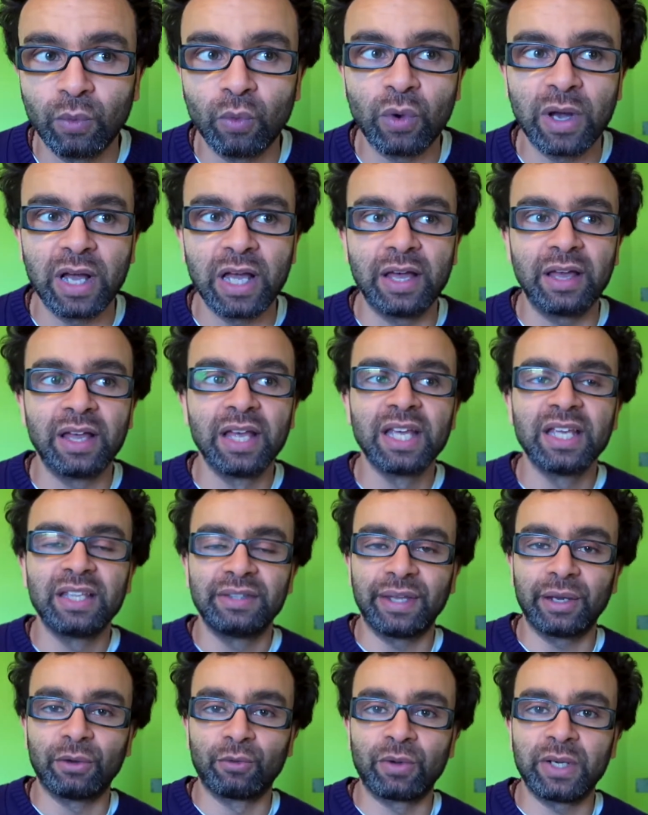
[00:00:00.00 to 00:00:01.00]
them, where
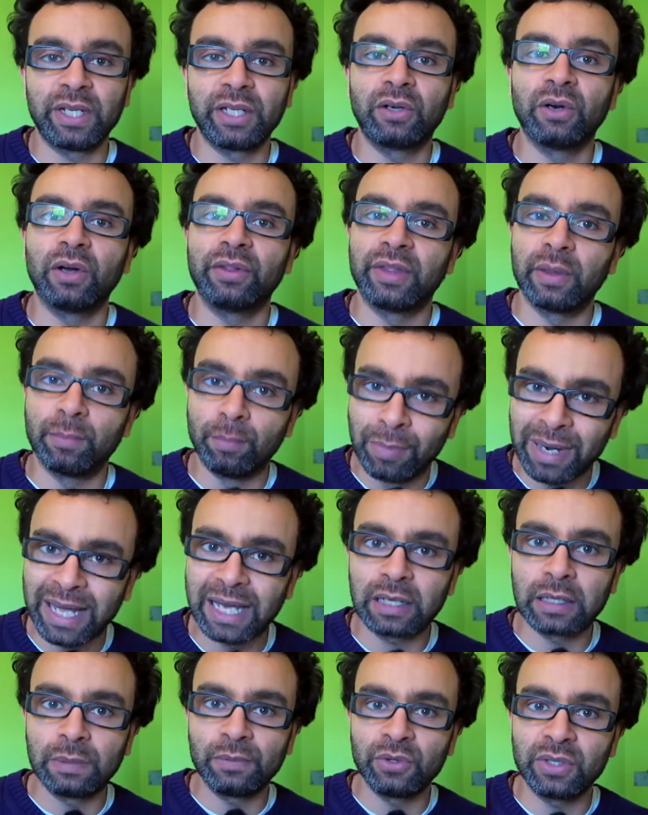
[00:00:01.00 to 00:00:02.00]
they really got the
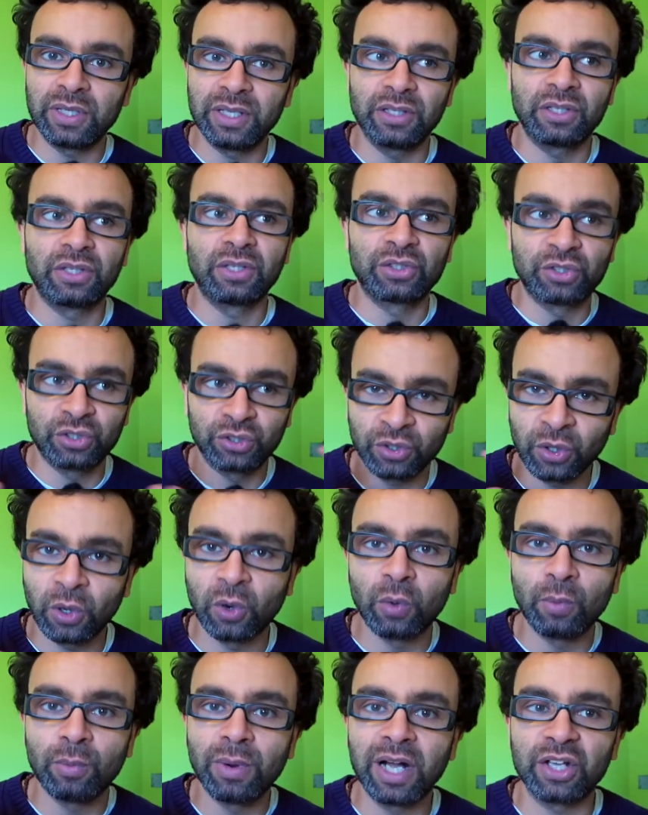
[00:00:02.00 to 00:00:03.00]
black community
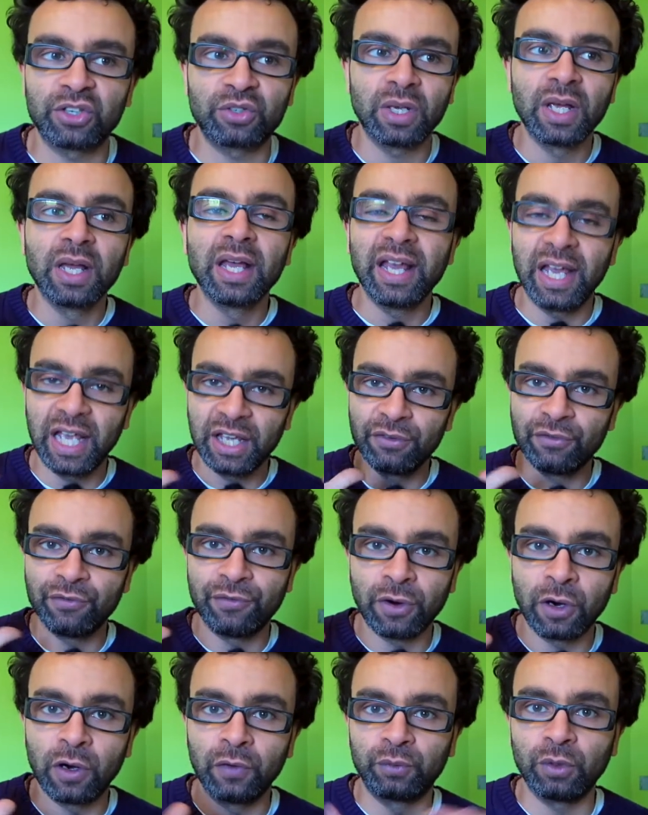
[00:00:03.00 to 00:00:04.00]
so much
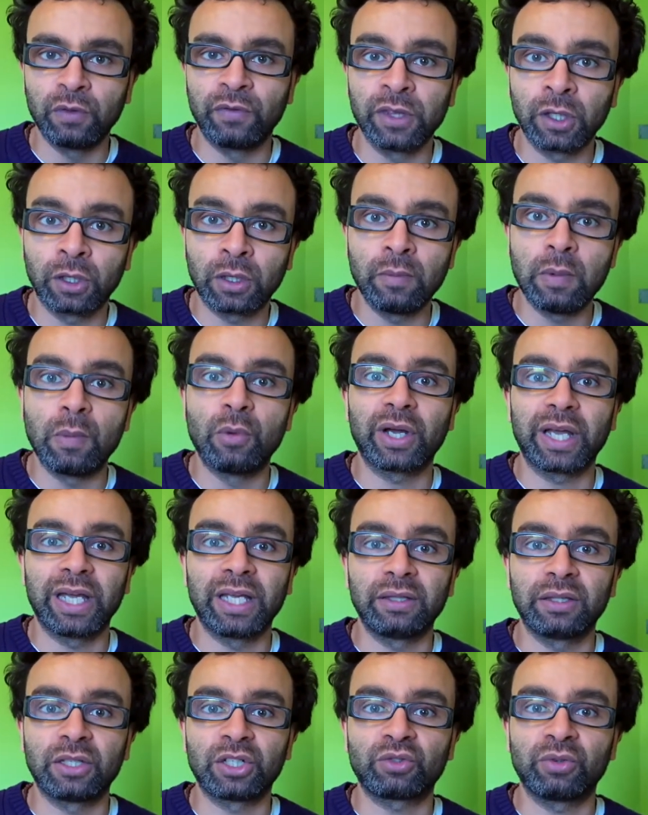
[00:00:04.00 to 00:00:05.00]
involved within the comic
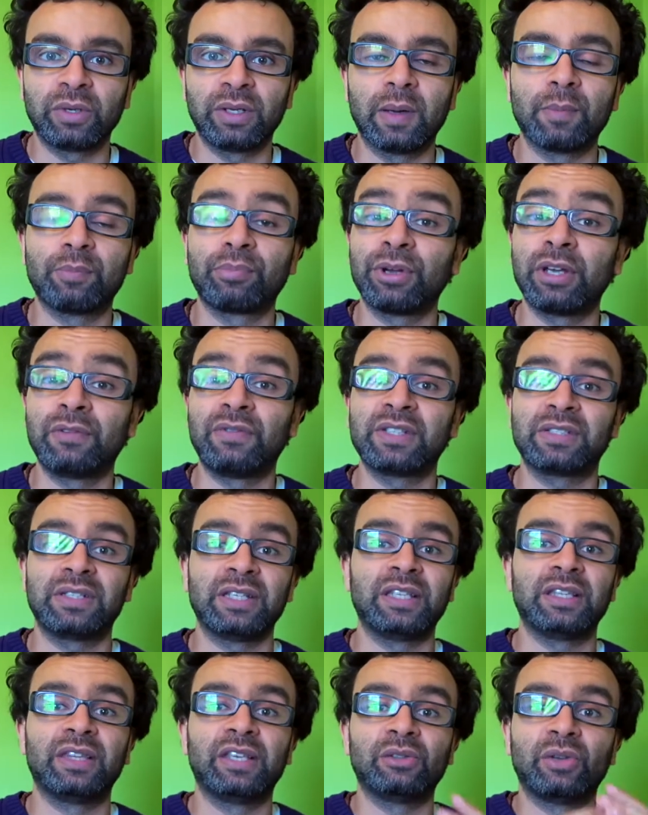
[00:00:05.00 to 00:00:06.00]
book industry. And
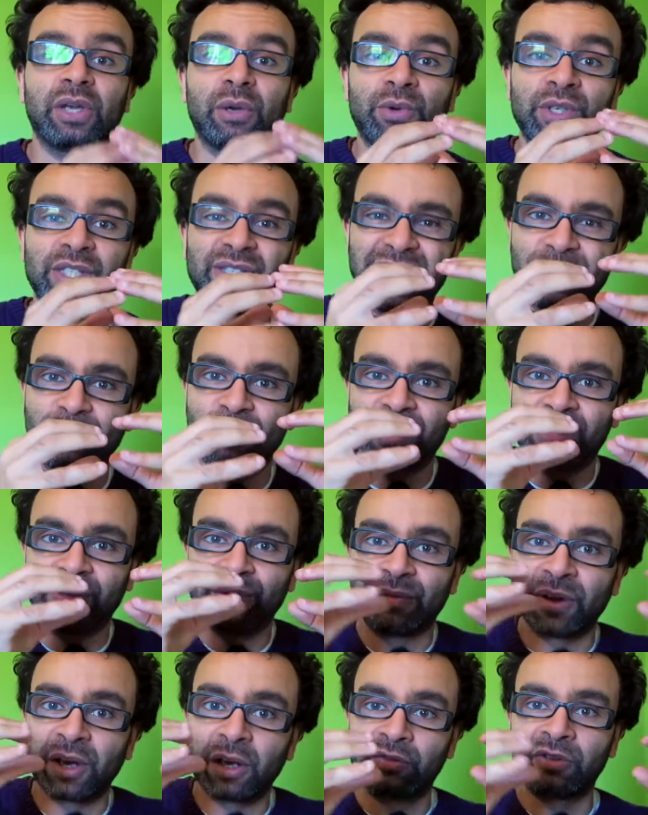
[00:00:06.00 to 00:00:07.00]
previously, you know, it was it
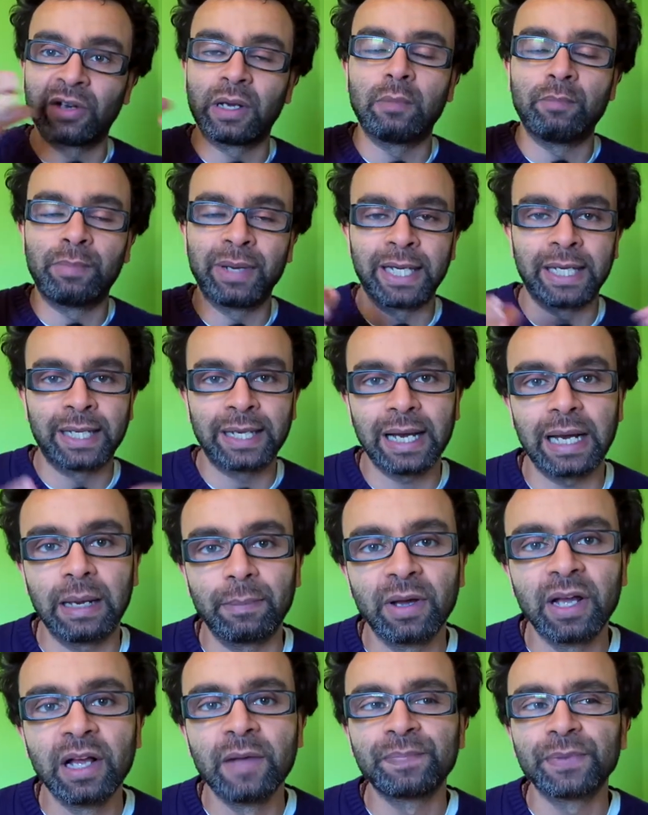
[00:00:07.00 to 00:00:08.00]
was a very, very big
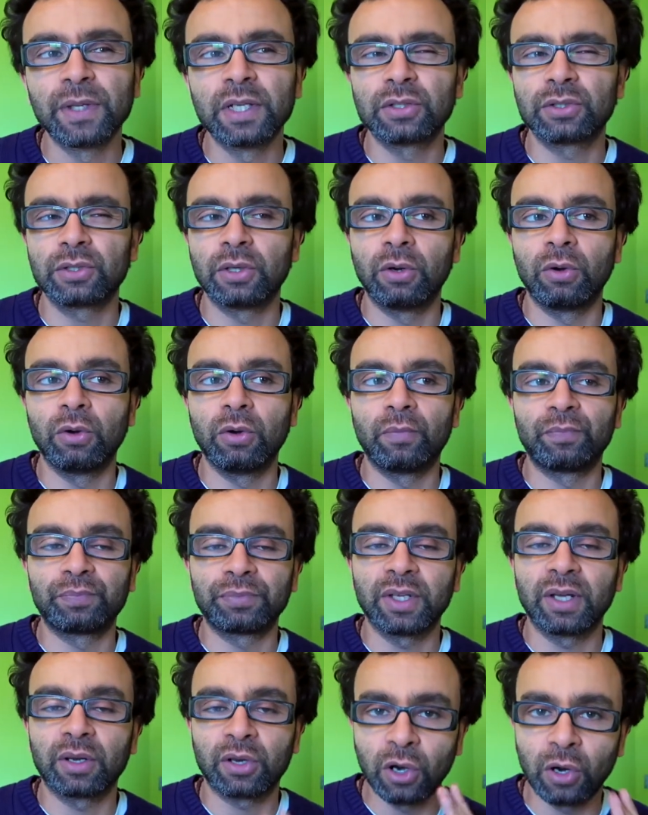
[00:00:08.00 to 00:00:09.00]
gap.
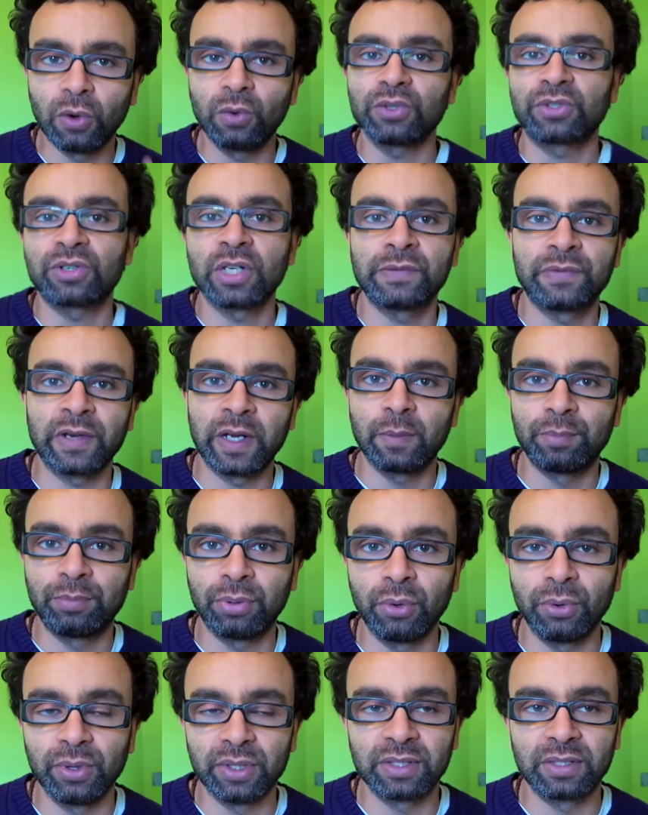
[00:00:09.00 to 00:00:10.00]
So culture is very
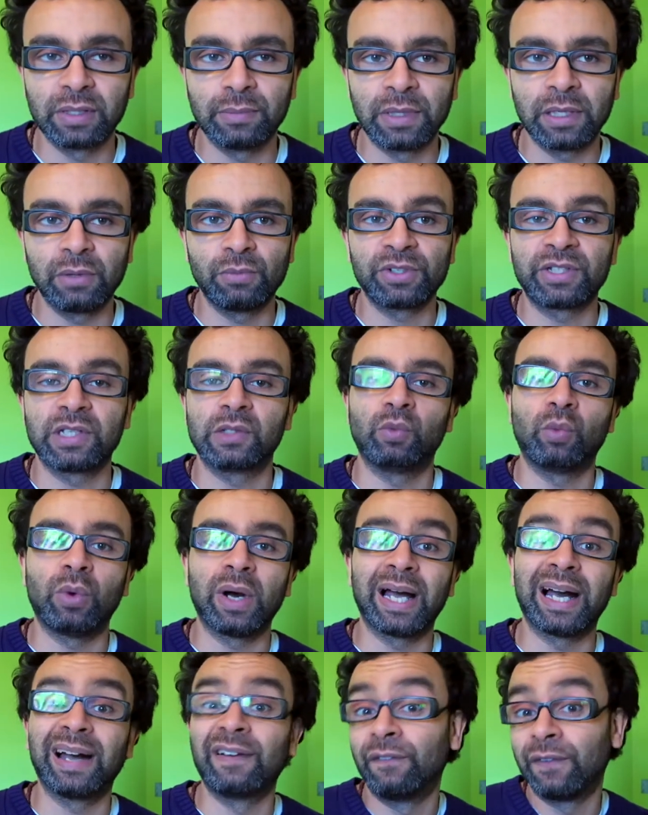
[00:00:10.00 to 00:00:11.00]
important to me, which is
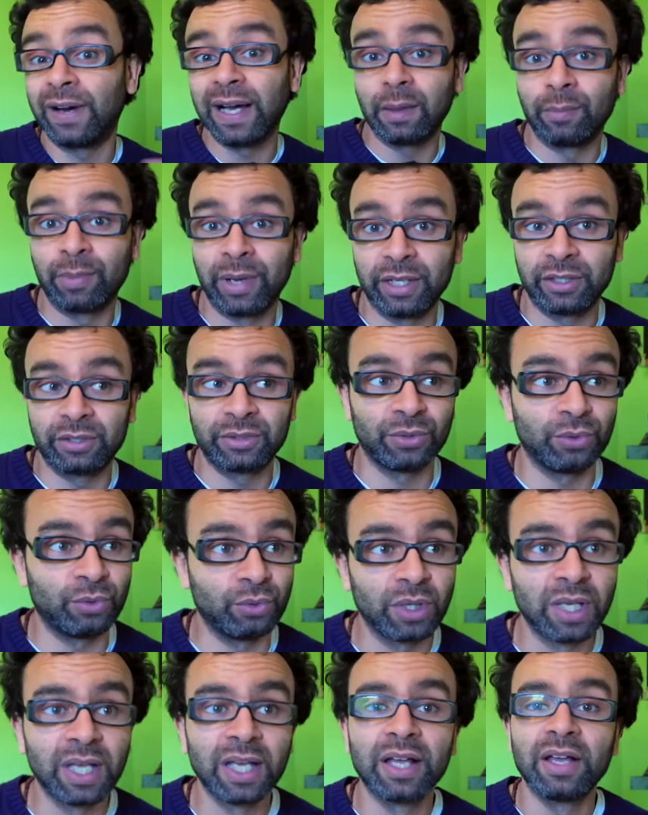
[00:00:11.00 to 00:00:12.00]
why I vibrate
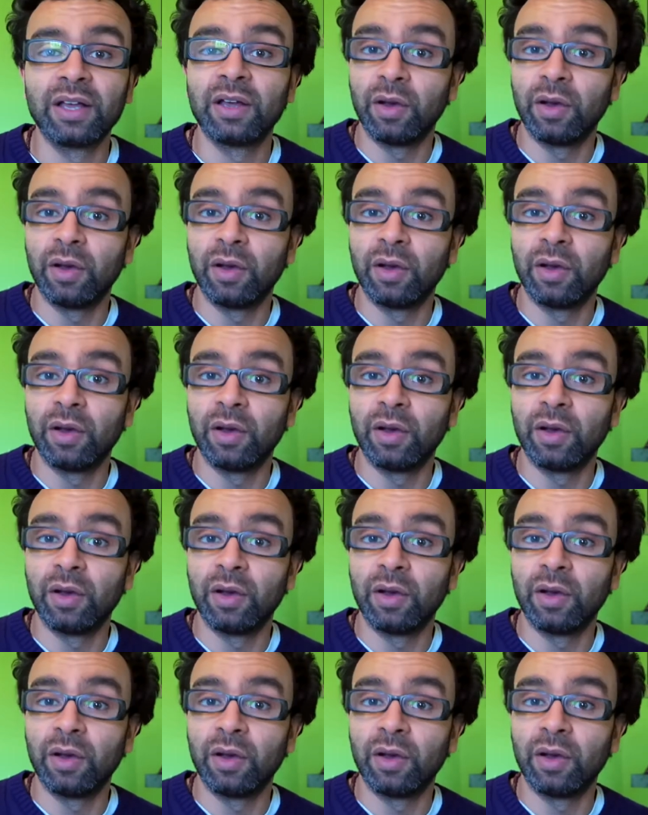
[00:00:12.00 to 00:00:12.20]
to